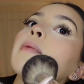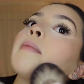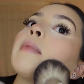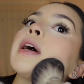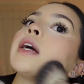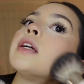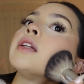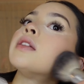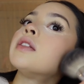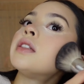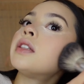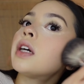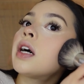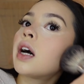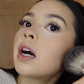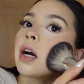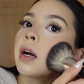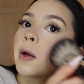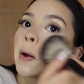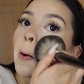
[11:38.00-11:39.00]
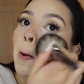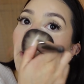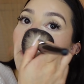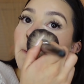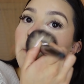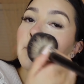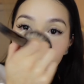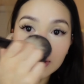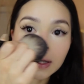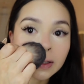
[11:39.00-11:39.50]
my entire
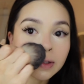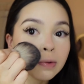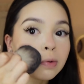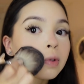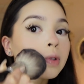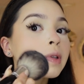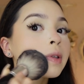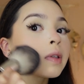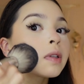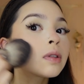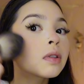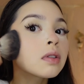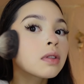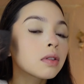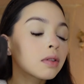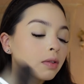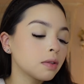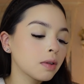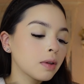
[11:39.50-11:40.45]
face with this.